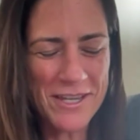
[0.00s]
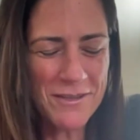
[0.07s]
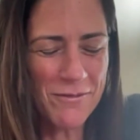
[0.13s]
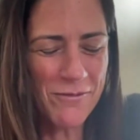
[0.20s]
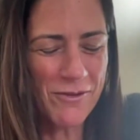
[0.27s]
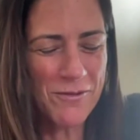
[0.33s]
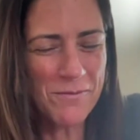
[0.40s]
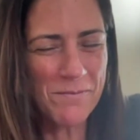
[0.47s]

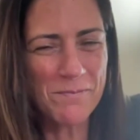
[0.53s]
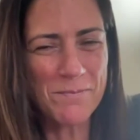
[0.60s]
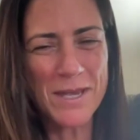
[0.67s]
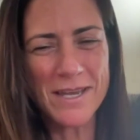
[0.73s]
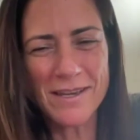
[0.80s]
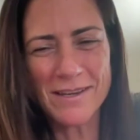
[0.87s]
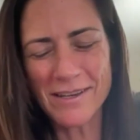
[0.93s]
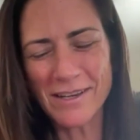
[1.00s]
thanks for
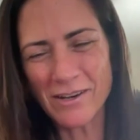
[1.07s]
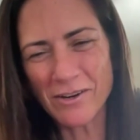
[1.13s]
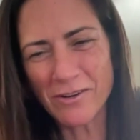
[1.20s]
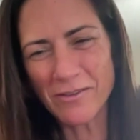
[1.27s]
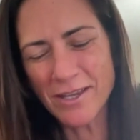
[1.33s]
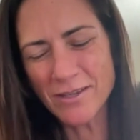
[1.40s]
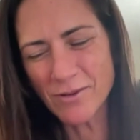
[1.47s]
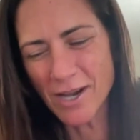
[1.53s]
being here
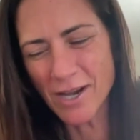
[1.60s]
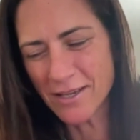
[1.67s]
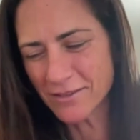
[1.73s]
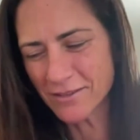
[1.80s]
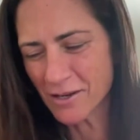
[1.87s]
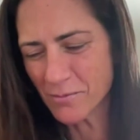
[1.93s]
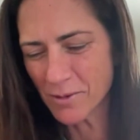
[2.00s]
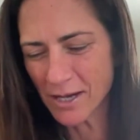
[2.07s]
and thanks for
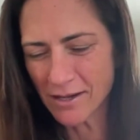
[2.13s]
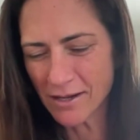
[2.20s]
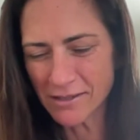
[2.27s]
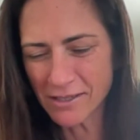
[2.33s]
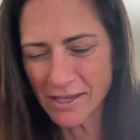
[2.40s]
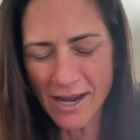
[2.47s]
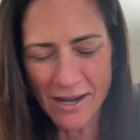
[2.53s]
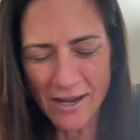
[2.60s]
asking
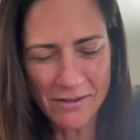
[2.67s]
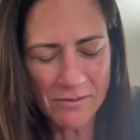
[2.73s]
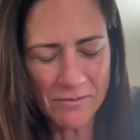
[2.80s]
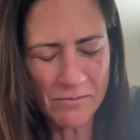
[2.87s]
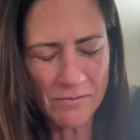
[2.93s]
me. Yeah.